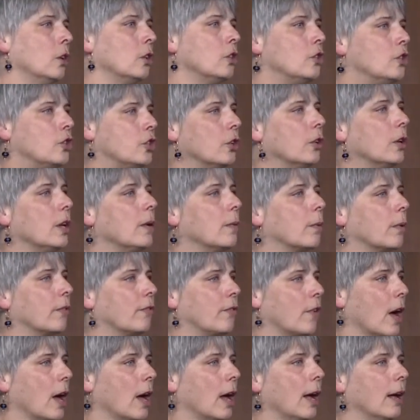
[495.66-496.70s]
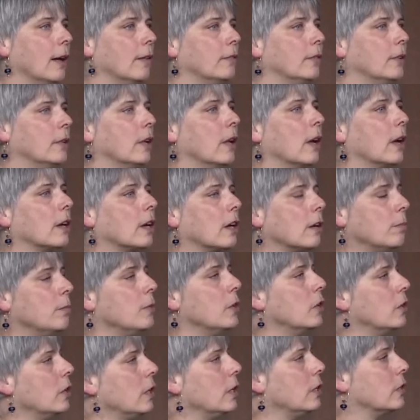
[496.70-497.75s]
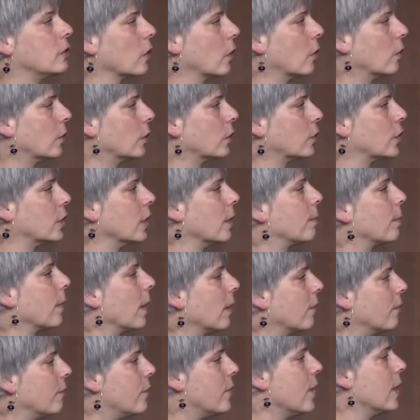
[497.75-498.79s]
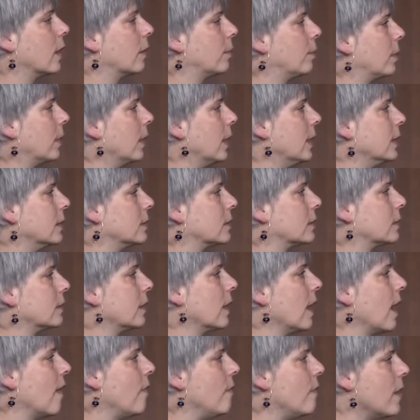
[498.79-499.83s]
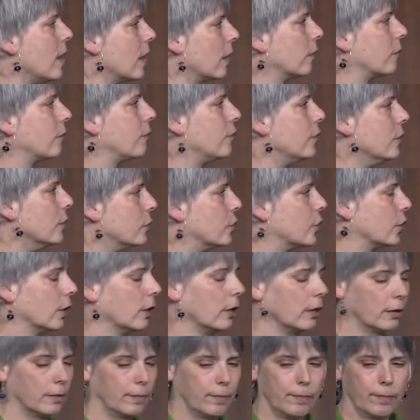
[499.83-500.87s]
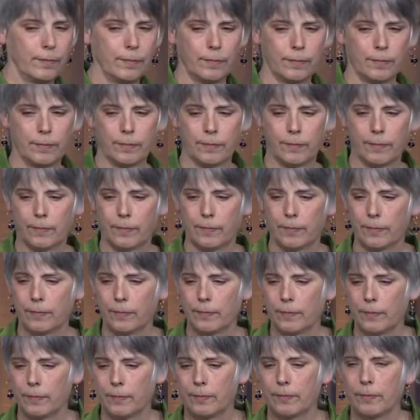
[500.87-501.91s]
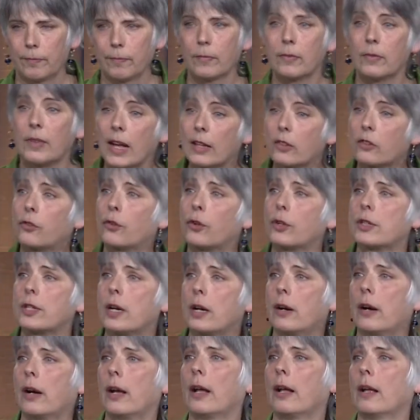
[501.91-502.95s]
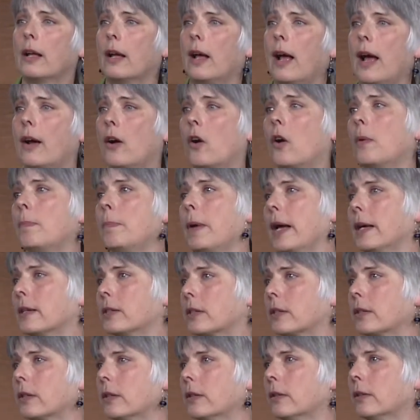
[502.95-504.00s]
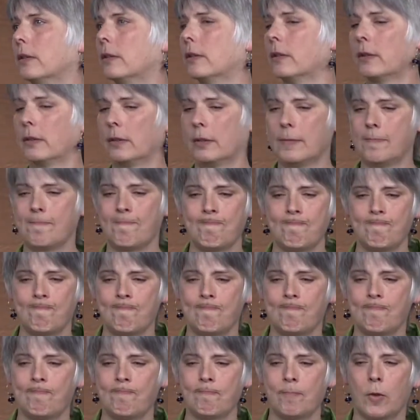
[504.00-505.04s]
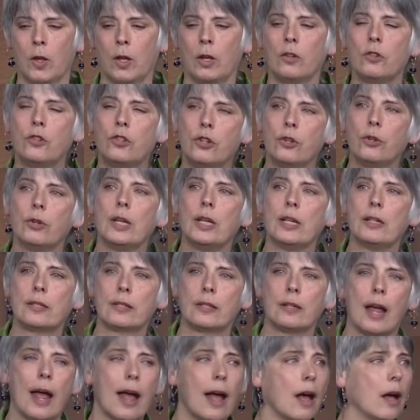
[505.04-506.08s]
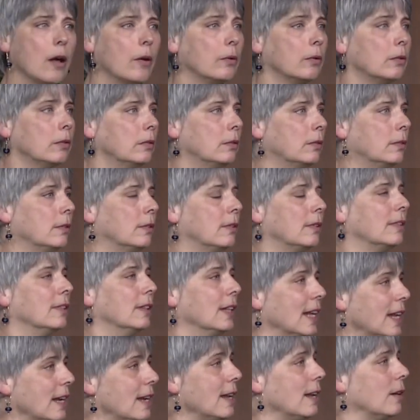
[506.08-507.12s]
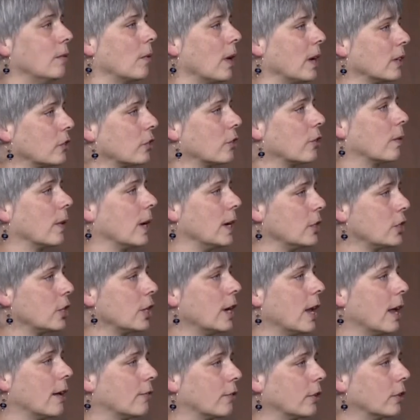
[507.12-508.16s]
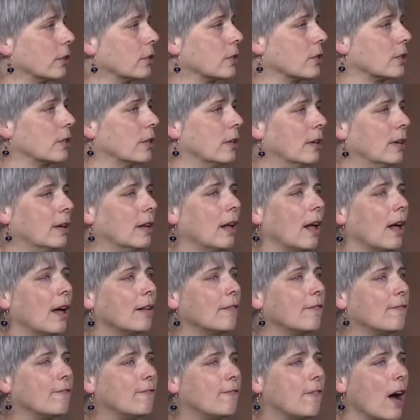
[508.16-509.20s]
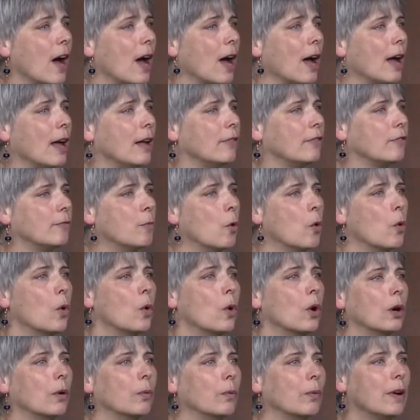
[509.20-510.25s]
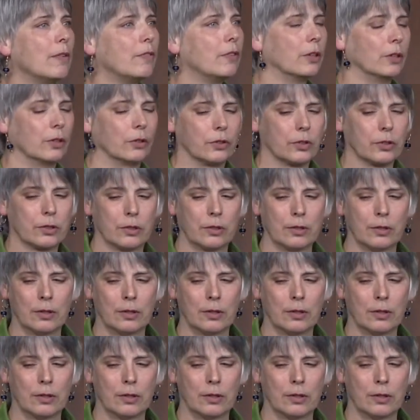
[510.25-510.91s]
Judy revived a community's ownership of their place and their future. That's Forterra at our best. Judy's now leading restoration efforts on 5 more rivers.